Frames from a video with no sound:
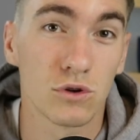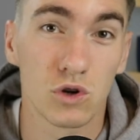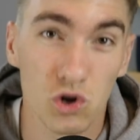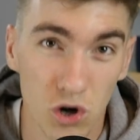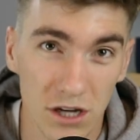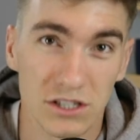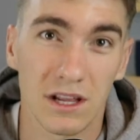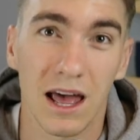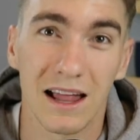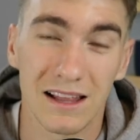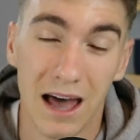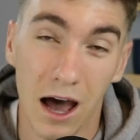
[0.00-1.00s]
who crushed
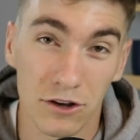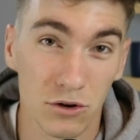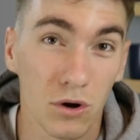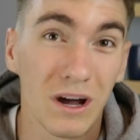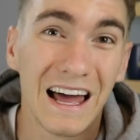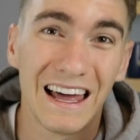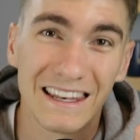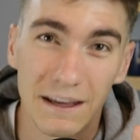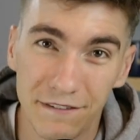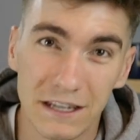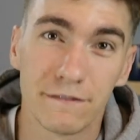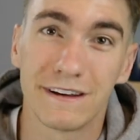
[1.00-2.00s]
Alejandro
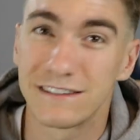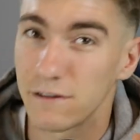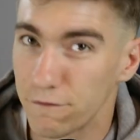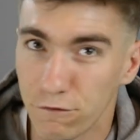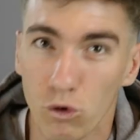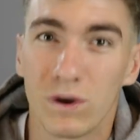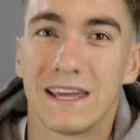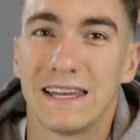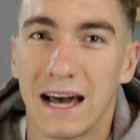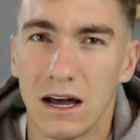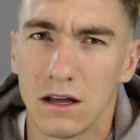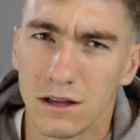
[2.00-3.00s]
Davidovich
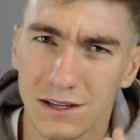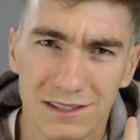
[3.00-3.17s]
Fokina,